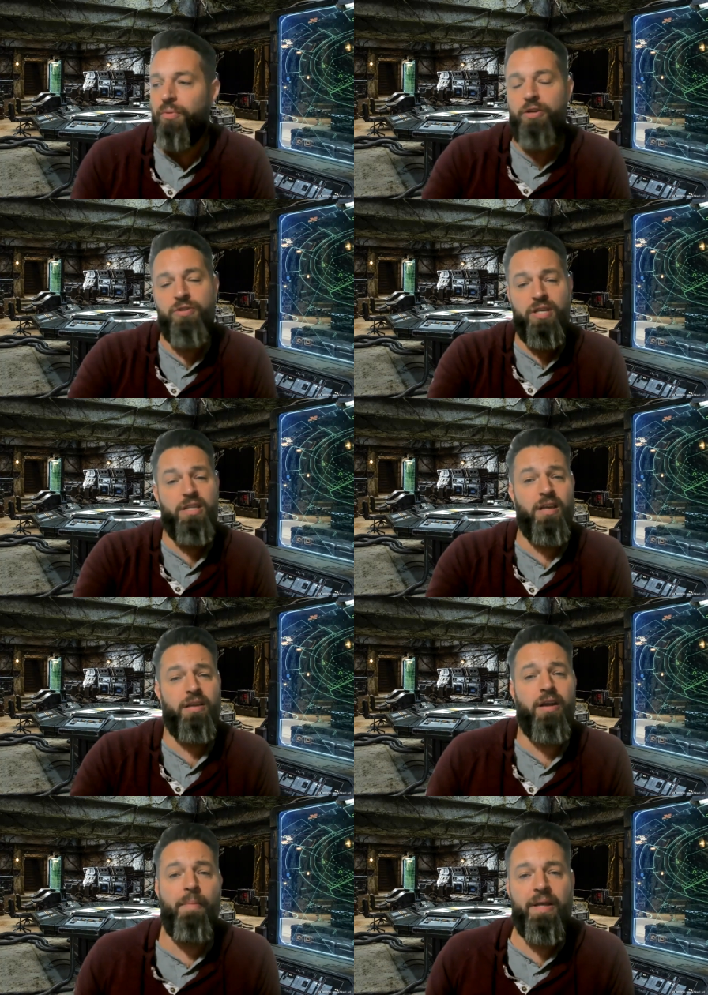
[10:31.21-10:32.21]
When you see these other
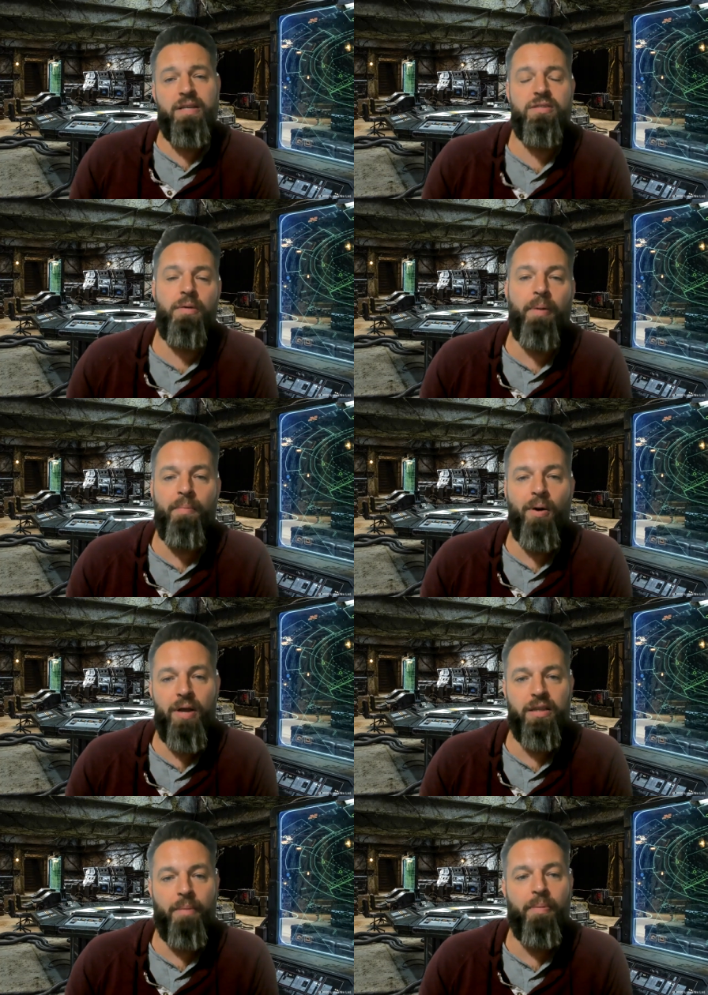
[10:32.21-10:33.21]
companies that are
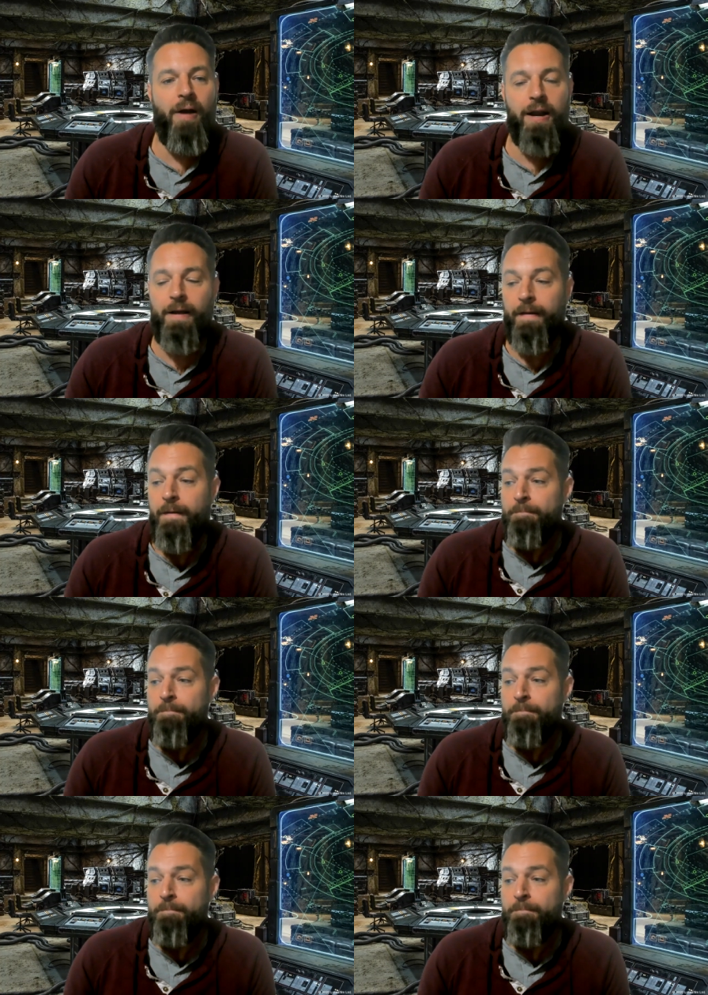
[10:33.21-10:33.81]
promoting their product,